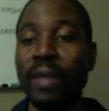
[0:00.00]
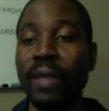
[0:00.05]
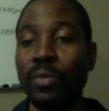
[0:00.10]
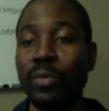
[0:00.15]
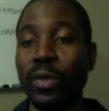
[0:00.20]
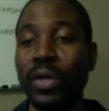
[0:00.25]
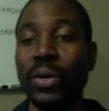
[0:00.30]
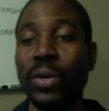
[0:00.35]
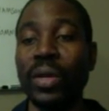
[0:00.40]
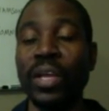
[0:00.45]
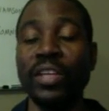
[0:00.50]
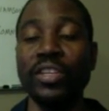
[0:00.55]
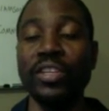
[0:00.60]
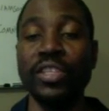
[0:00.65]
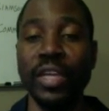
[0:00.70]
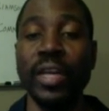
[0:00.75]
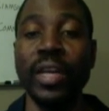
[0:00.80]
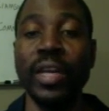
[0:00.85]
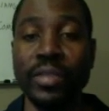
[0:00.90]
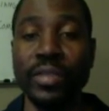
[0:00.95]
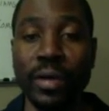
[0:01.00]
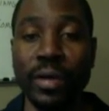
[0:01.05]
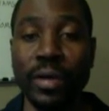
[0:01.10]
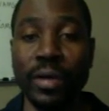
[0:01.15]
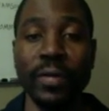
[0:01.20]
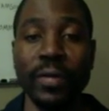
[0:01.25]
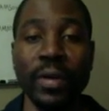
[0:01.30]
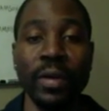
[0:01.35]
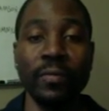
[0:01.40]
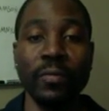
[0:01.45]
You want to go there and share that
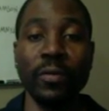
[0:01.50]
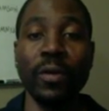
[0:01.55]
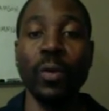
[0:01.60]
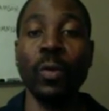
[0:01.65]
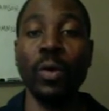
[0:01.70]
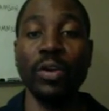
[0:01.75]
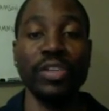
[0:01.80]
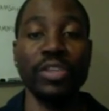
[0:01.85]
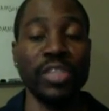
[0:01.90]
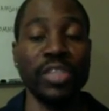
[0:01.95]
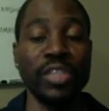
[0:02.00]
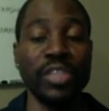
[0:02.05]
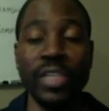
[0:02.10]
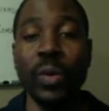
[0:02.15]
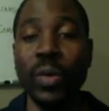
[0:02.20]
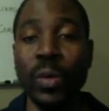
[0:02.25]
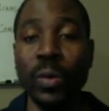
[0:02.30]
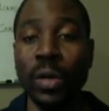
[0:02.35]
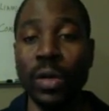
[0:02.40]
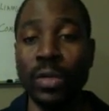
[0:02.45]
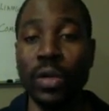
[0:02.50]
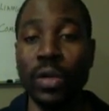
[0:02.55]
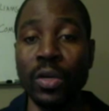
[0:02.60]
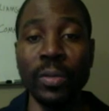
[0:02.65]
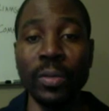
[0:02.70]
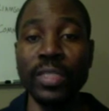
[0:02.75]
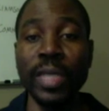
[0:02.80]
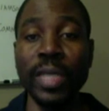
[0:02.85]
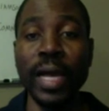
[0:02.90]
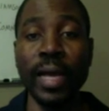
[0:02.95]
stuff for the world. Share it with the
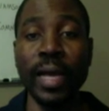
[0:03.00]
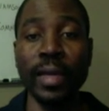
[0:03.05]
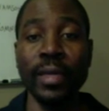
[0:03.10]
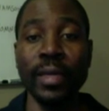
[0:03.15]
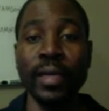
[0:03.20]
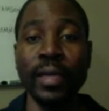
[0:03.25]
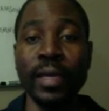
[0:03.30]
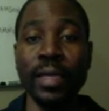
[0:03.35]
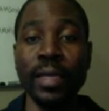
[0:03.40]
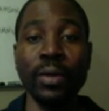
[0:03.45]
world. Don't be shy.